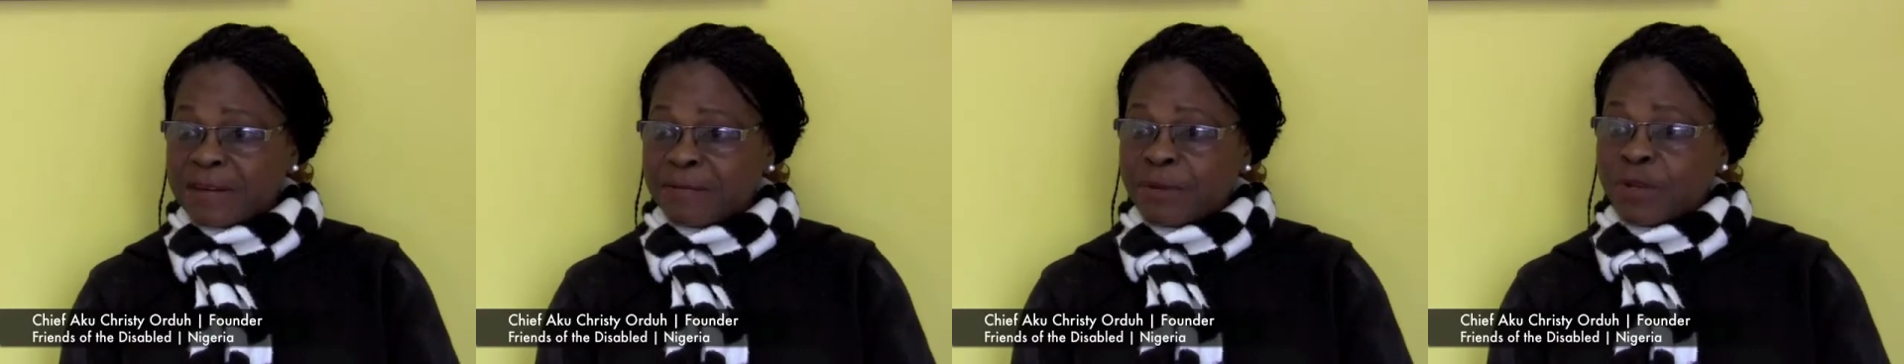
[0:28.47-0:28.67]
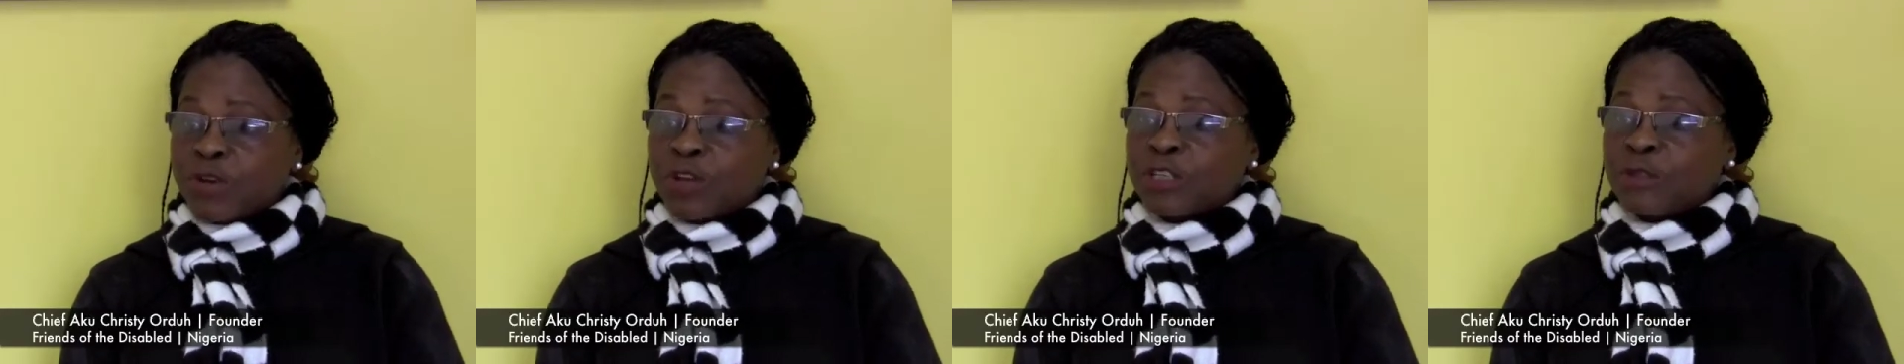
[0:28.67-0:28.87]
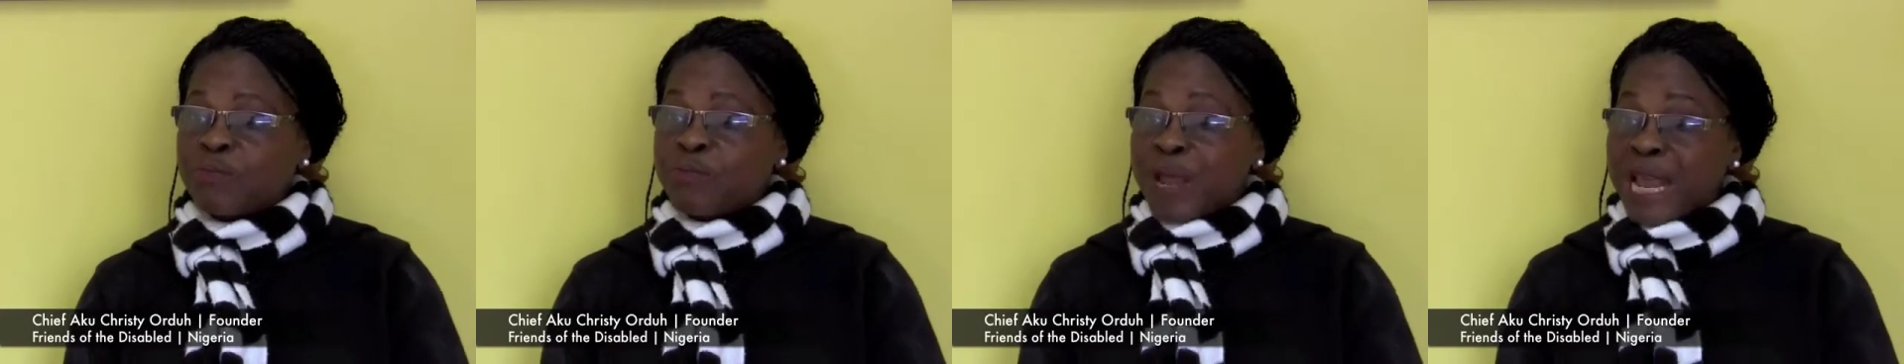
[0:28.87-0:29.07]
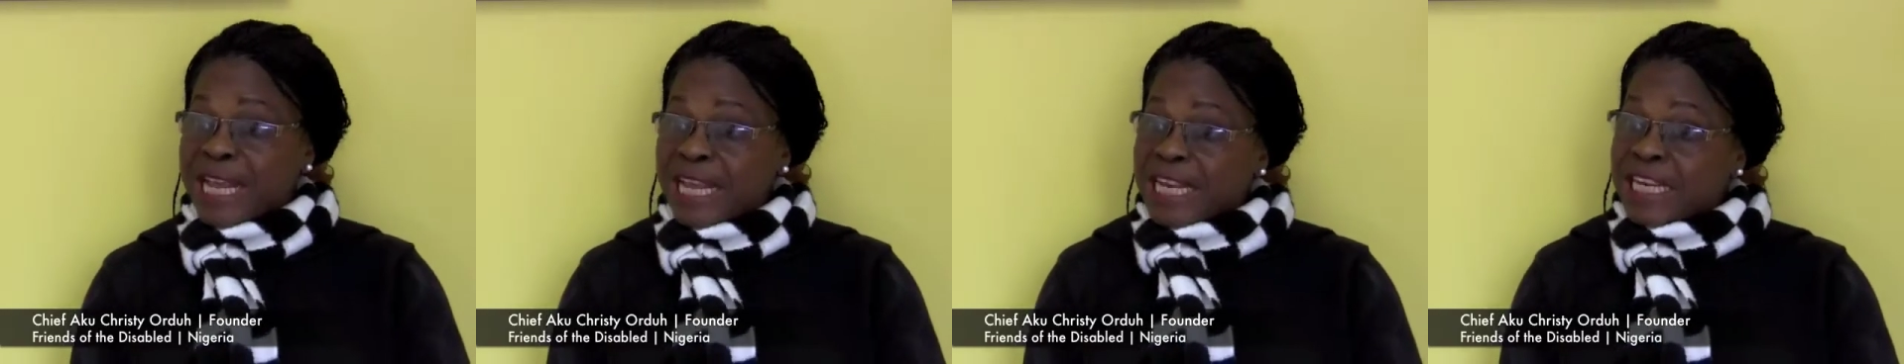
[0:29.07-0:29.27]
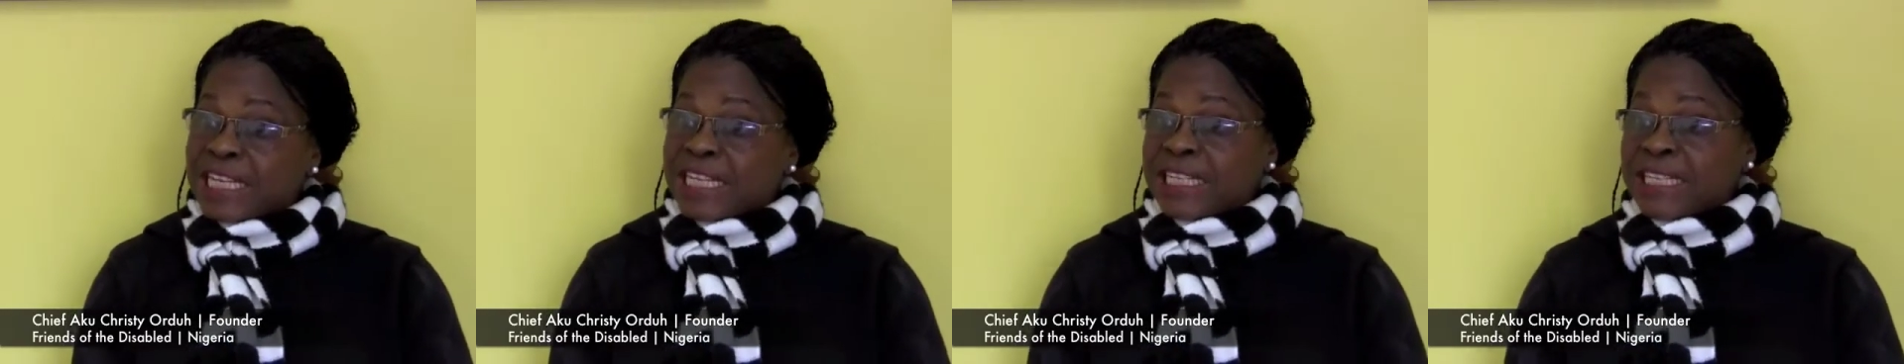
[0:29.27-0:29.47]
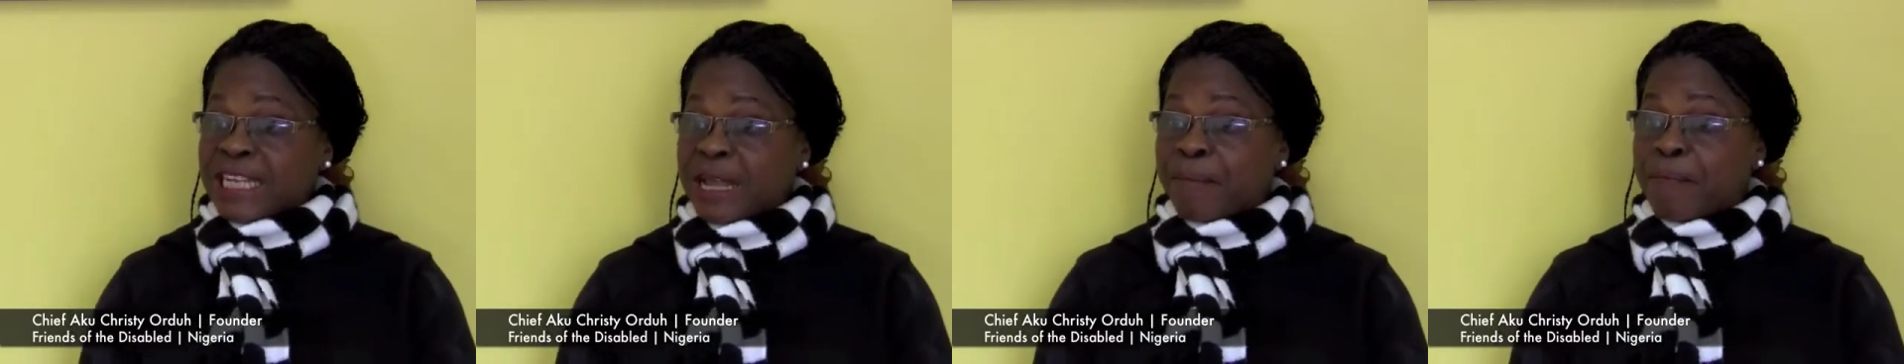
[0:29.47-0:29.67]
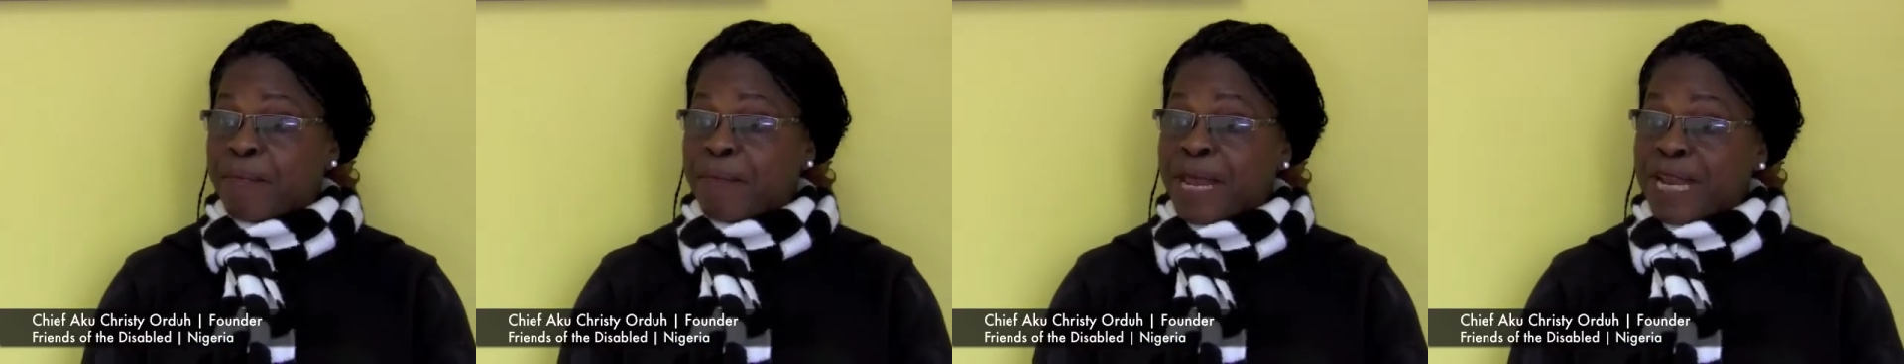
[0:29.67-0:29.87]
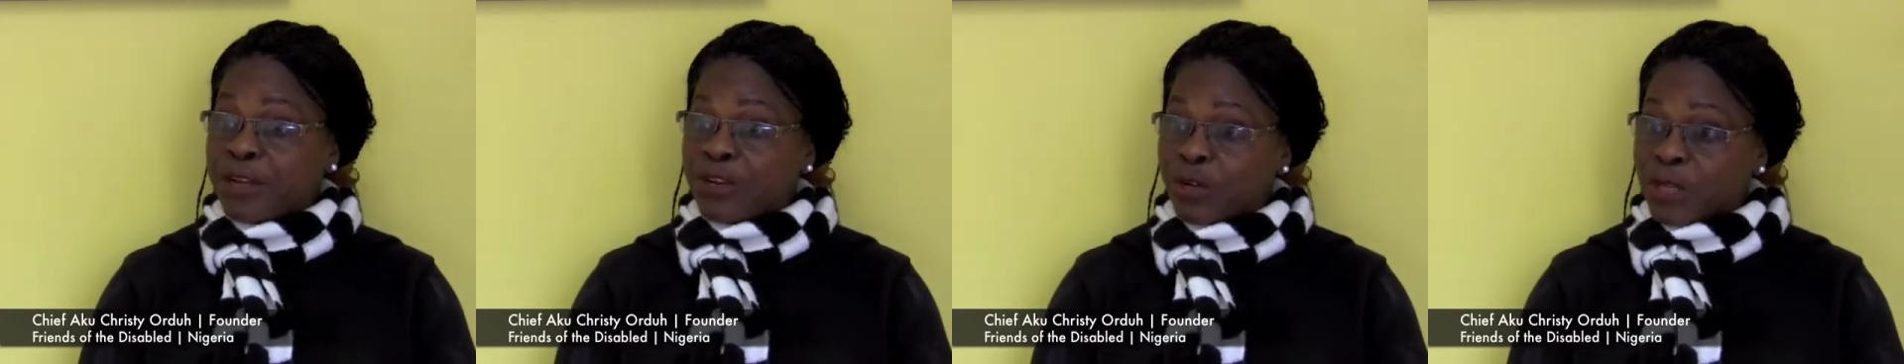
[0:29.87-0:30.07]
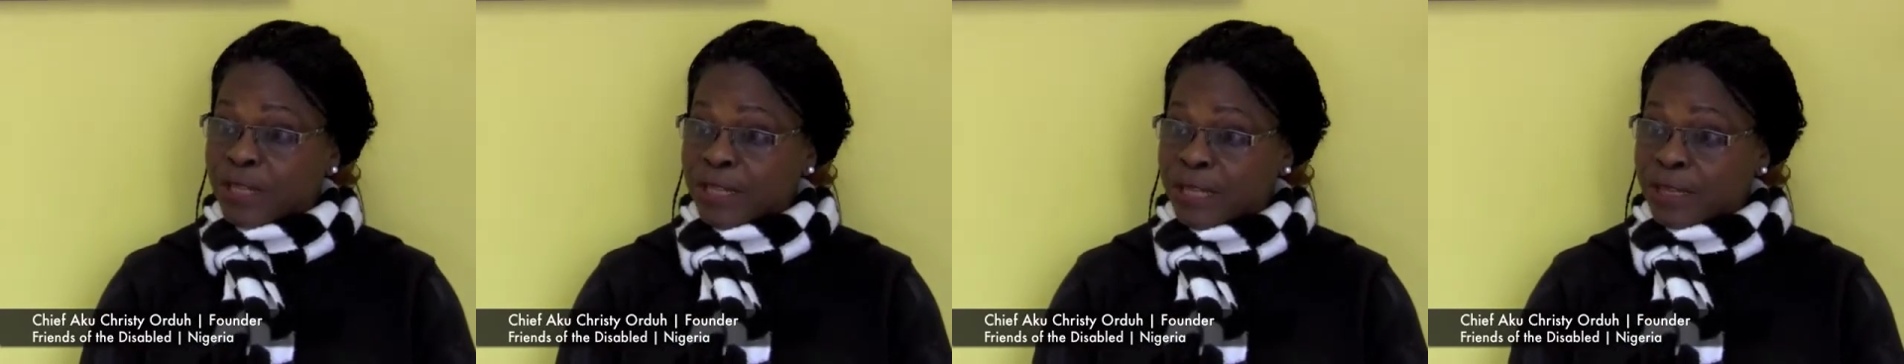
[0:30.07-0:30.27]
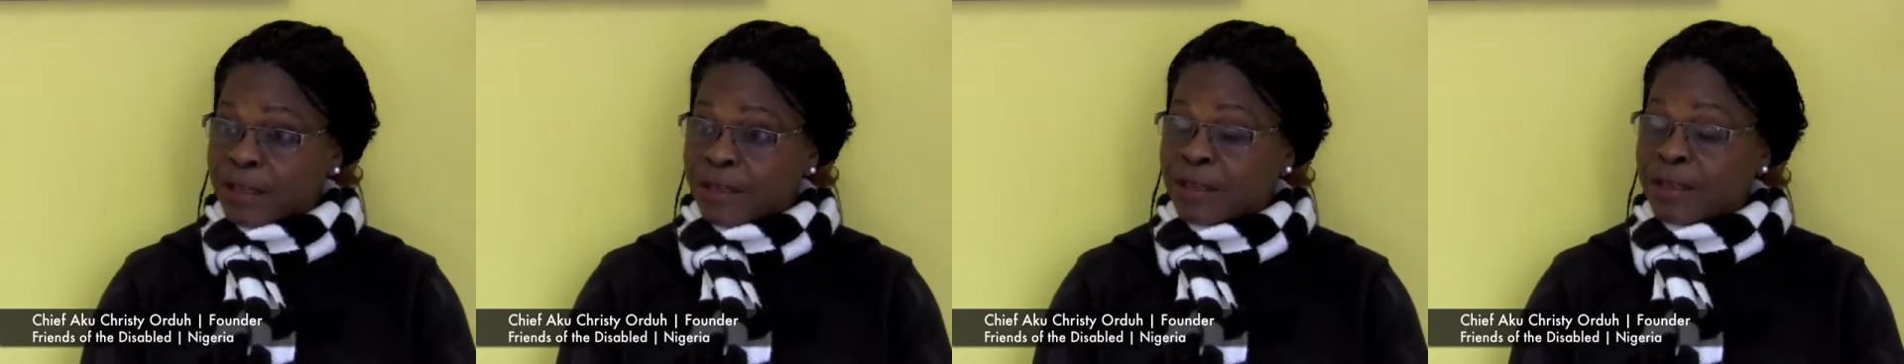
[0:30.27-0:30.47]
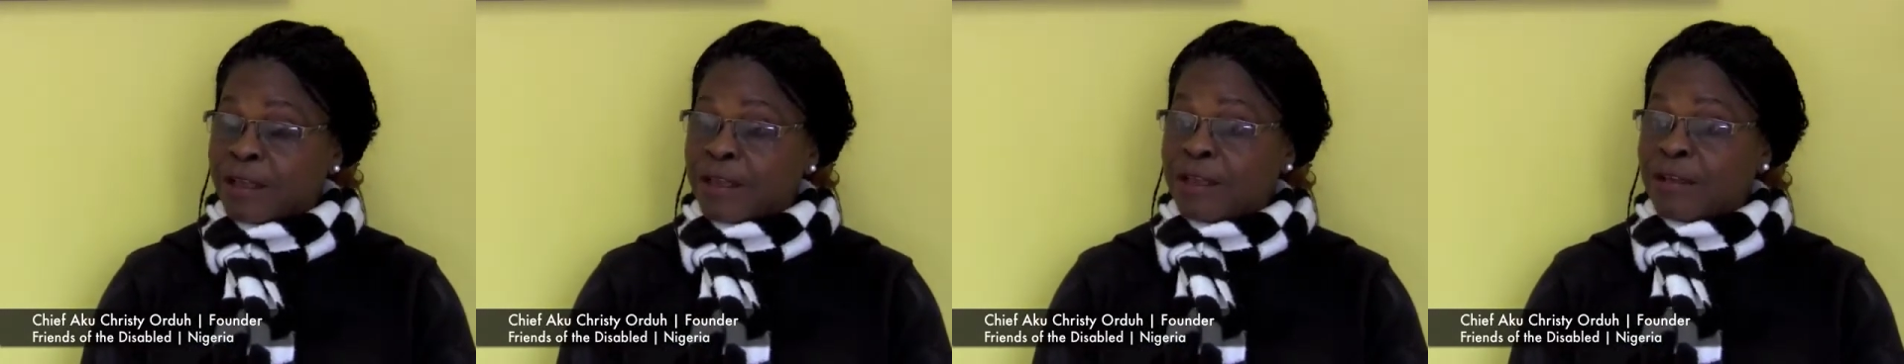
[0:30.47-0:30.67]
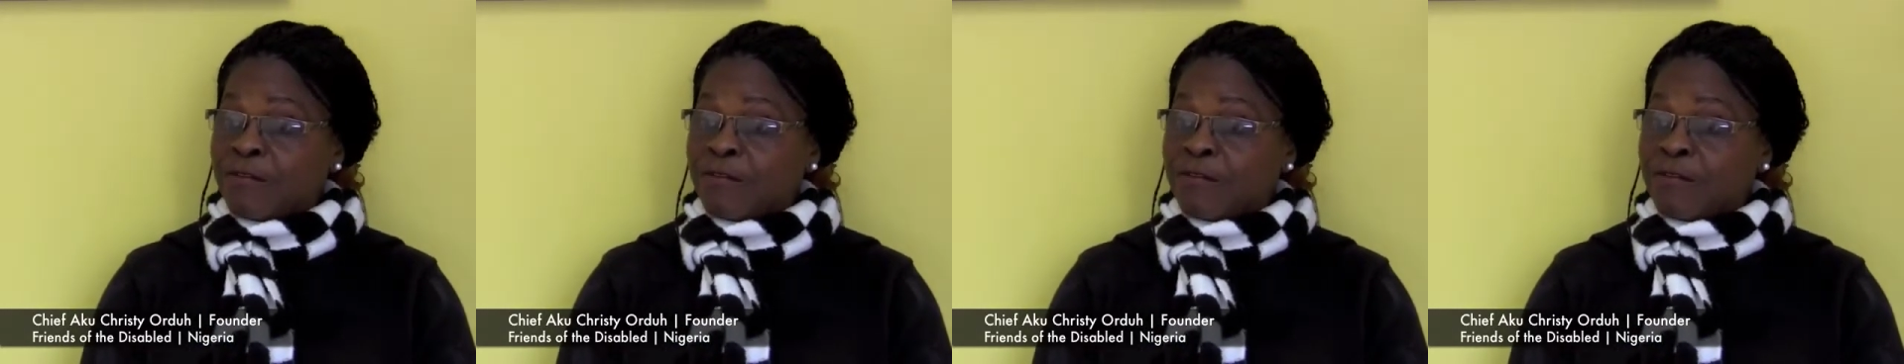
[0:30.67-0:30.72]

because begging is the major thing